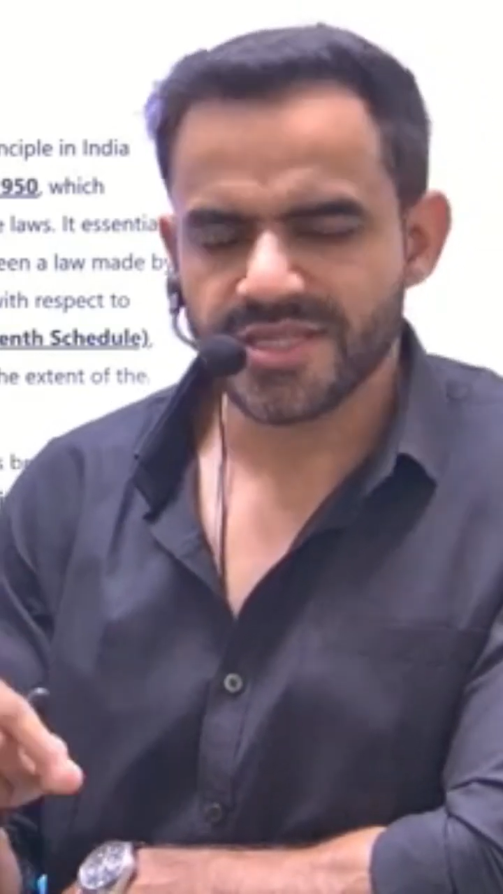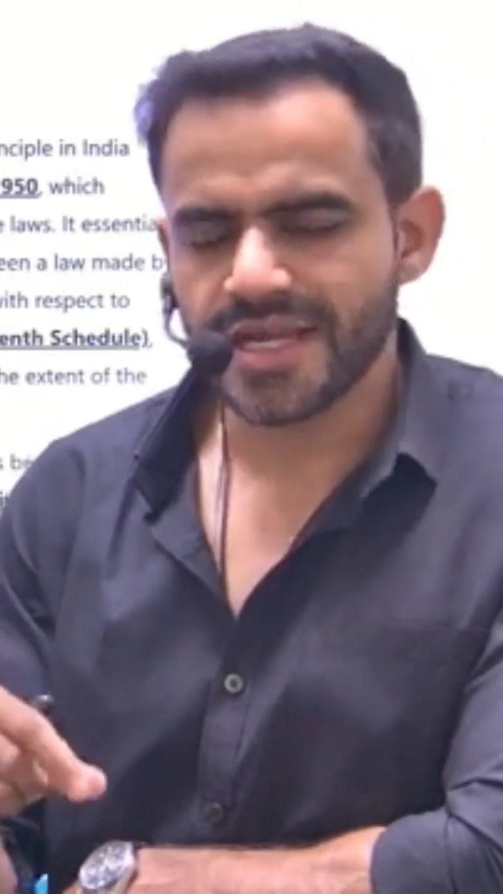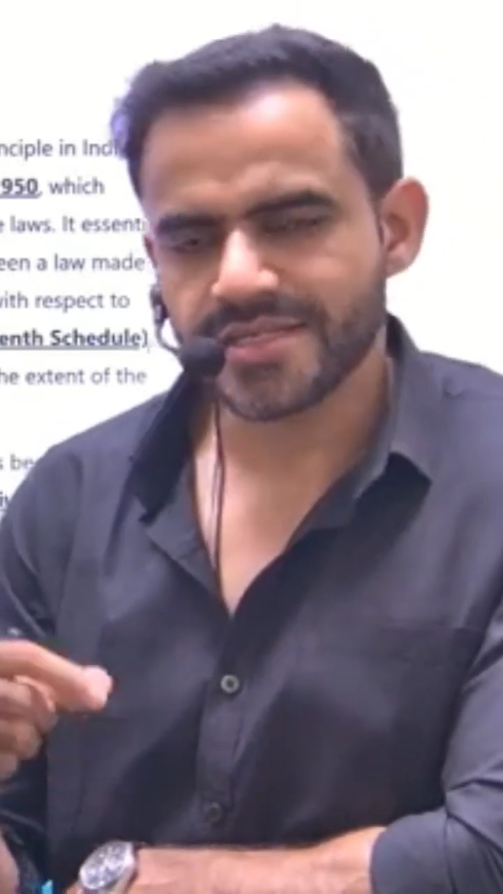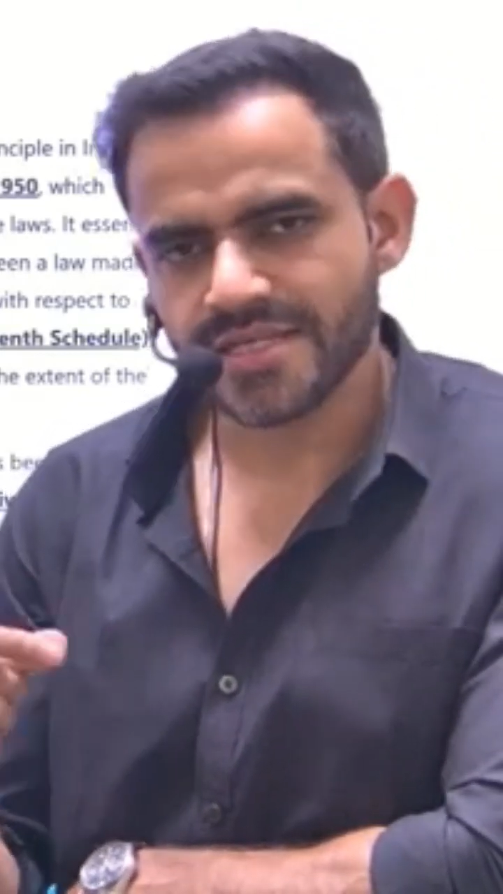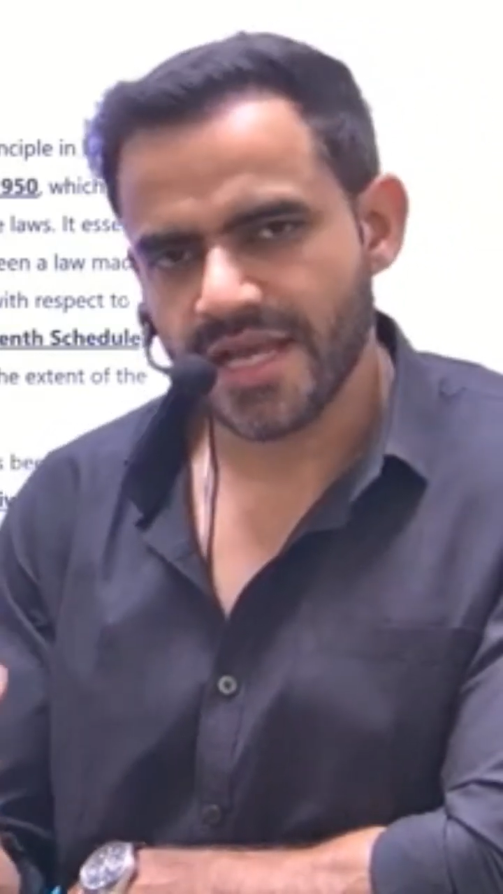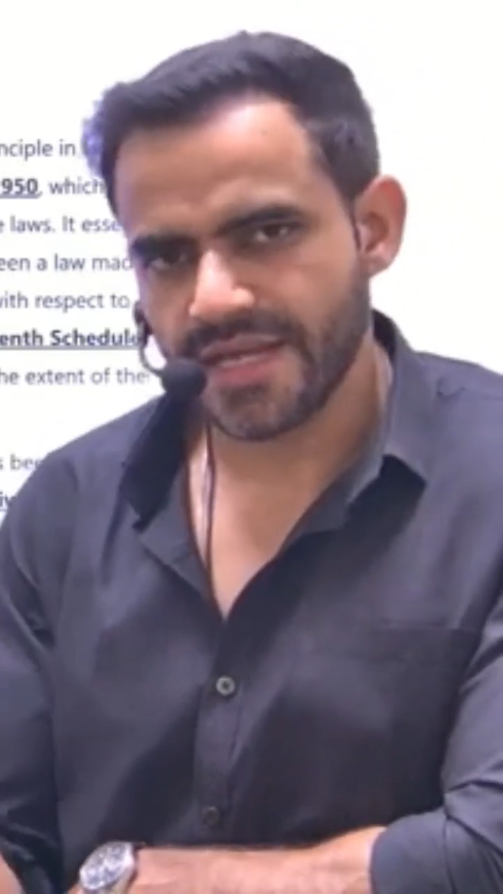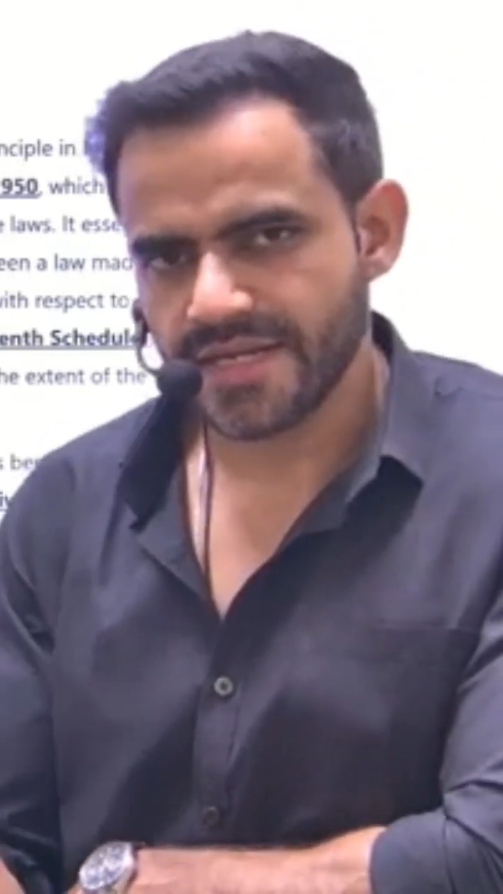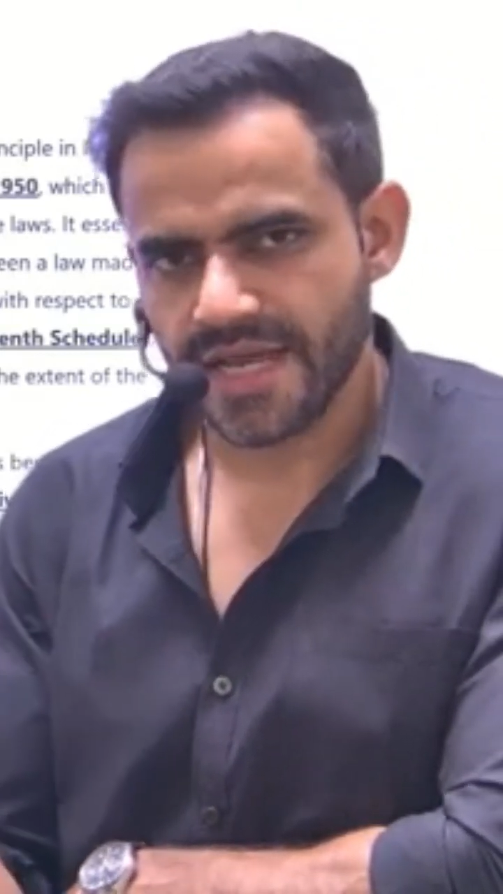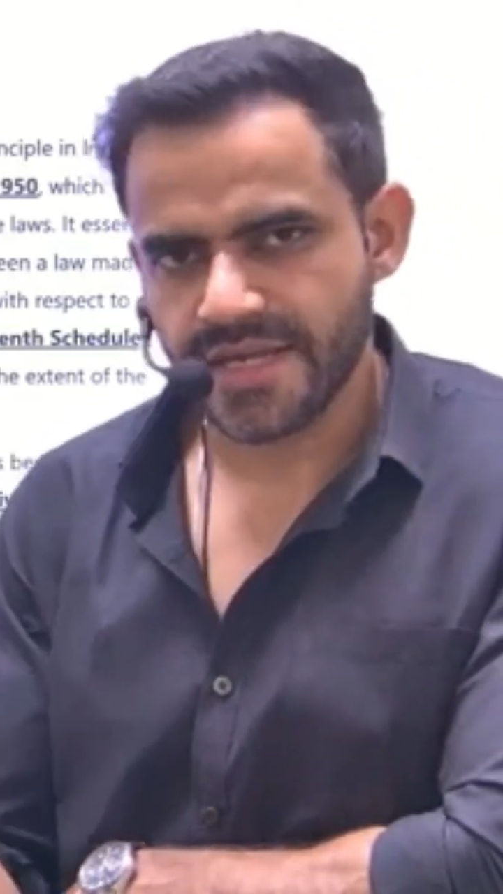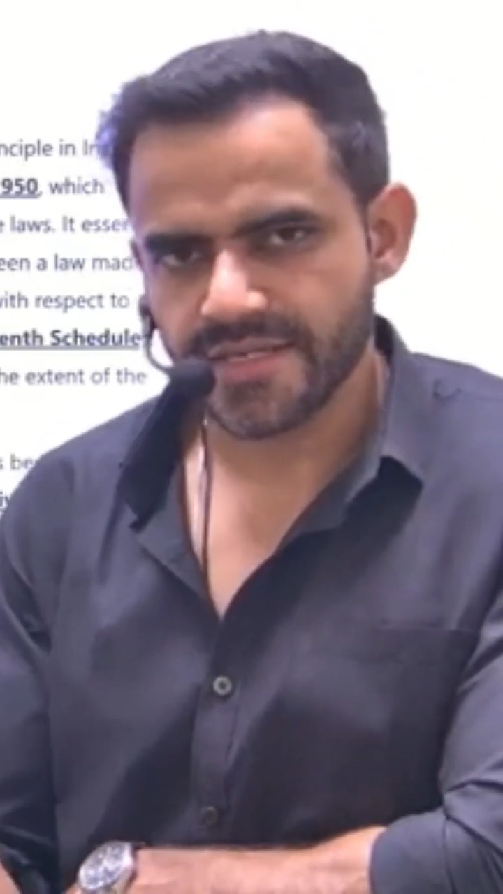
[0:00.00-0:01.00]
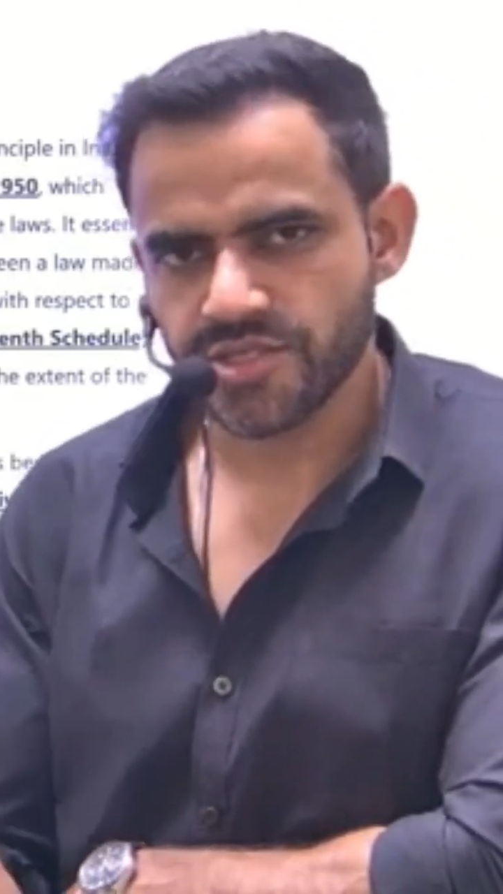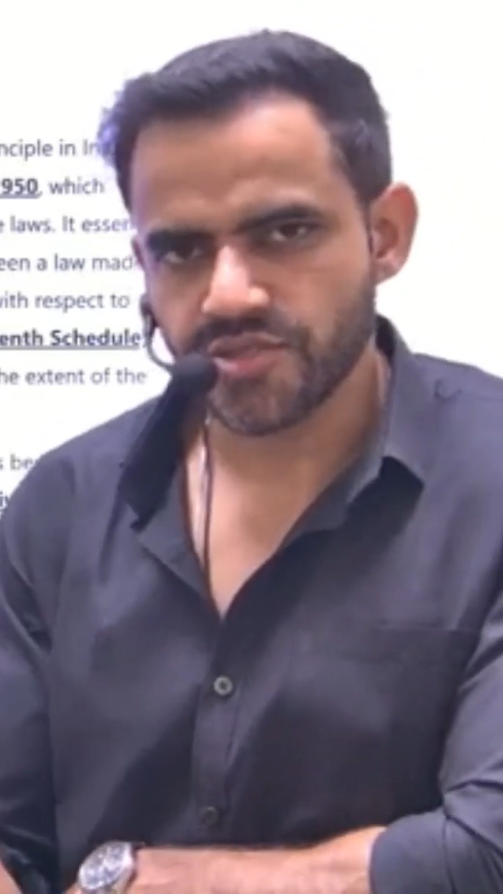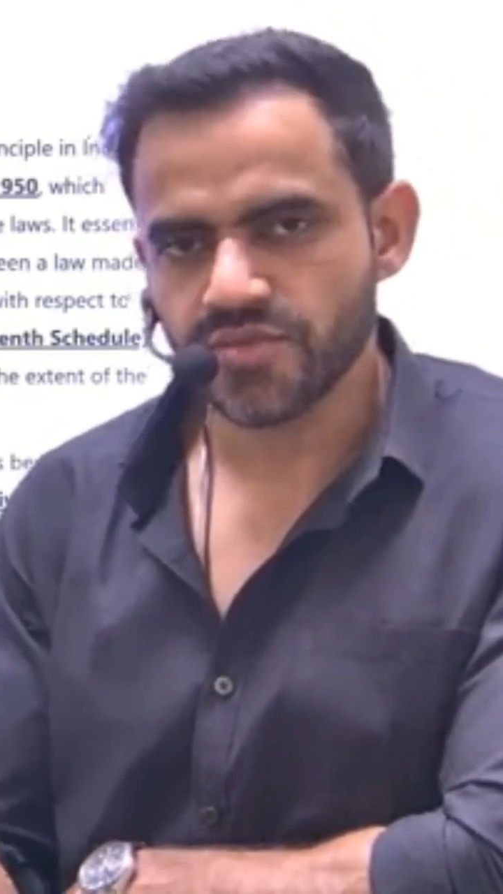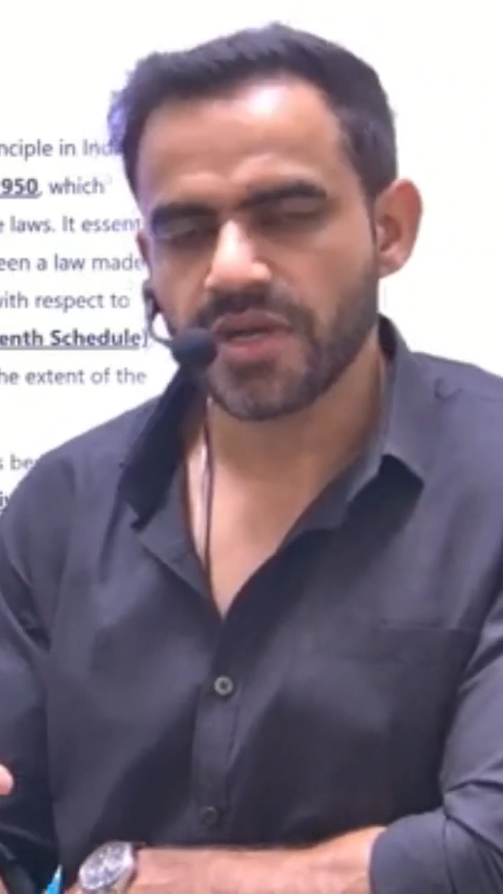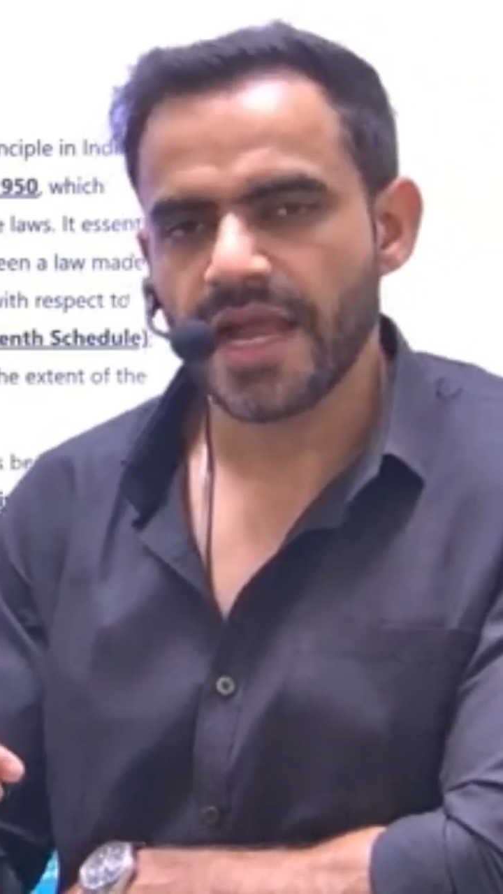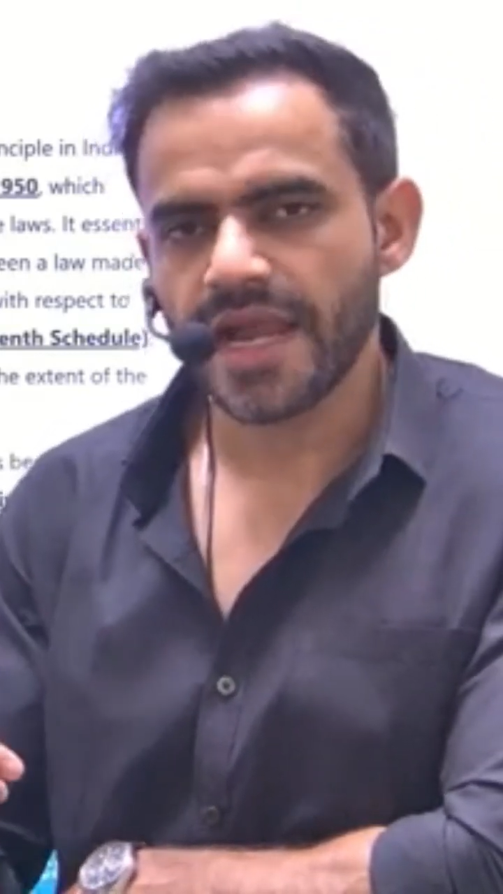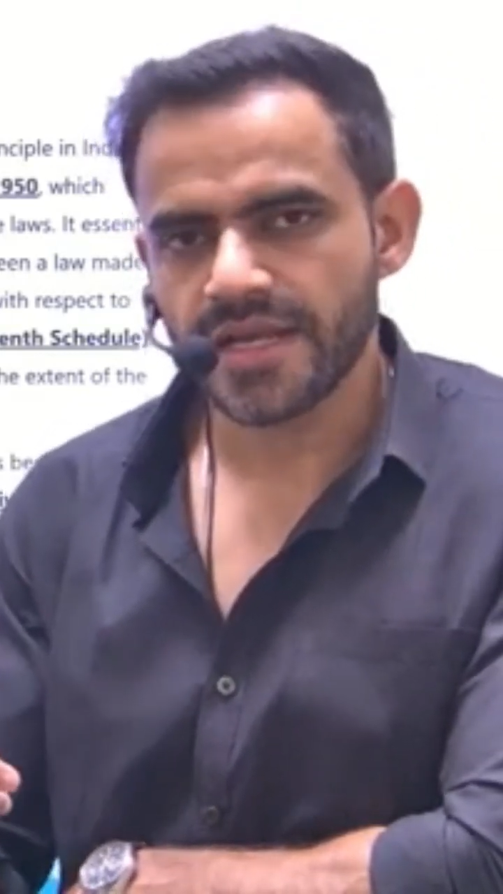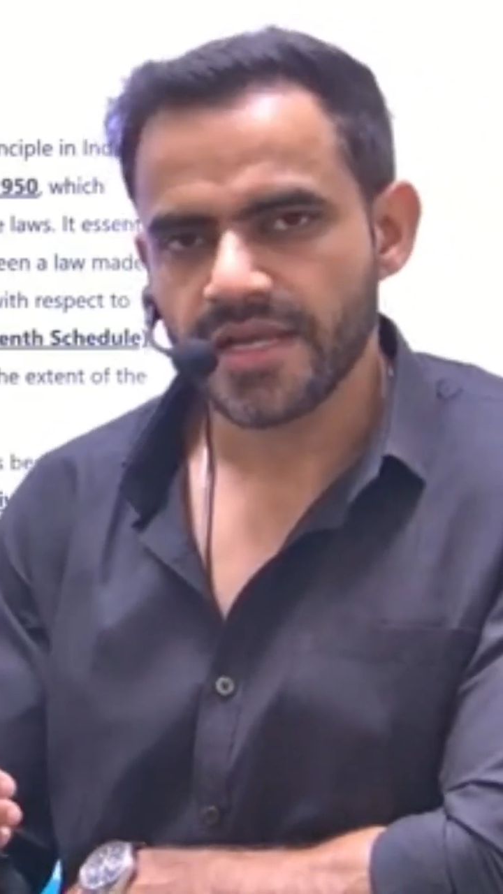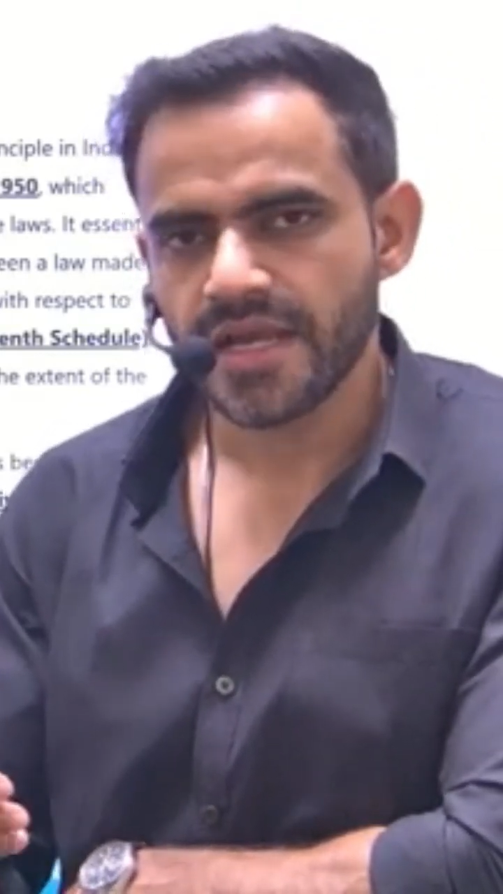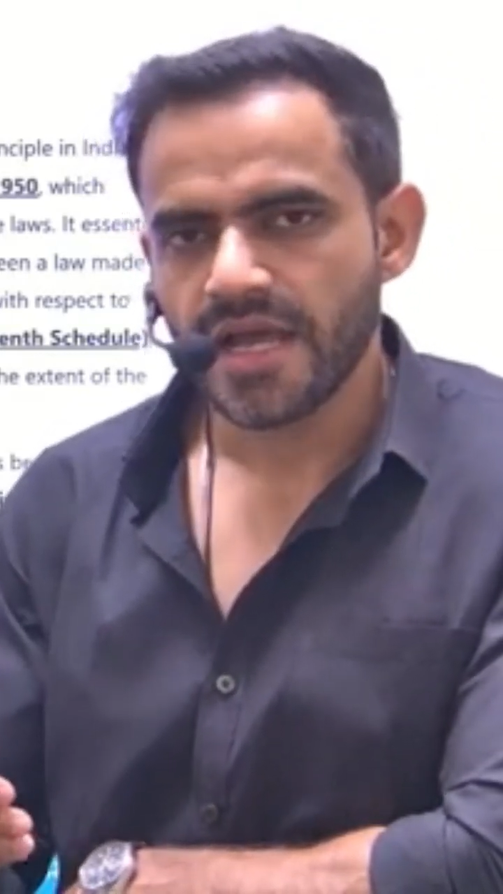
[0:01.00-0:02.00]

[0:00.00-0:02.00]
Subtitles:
That is the entire issue, and